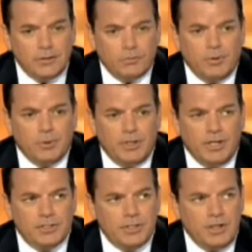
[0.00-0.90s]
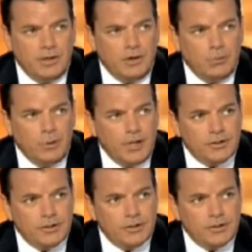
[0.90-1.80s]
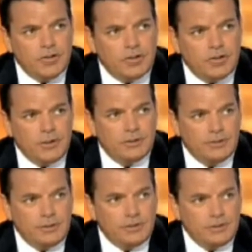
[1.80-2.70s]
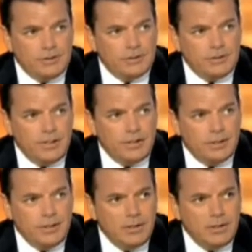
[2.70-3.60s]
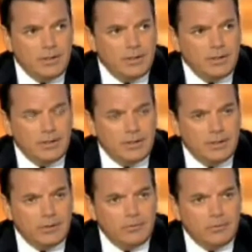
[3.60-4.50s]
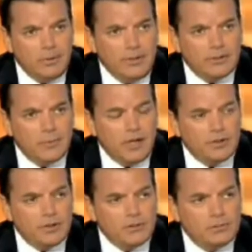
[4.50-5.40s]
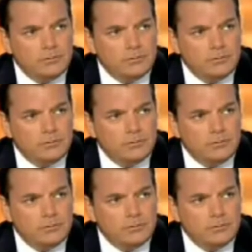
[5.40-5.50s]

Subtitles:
reputation any longer, but actually protecting the citizens instead. And we need some action.